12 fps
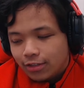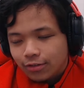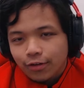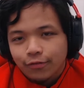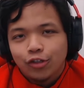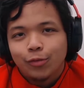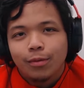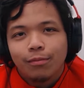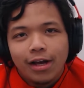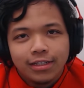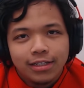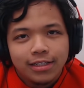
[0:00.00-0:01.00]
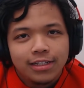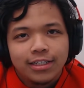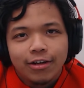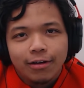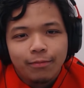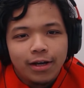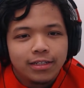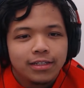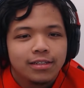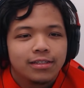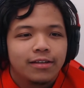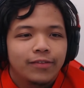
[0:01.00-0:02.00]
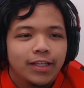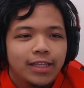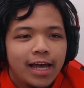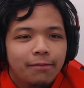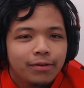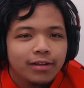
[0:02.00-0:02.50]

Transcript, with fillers: sort of super bosses and secret bosses and stuff like that.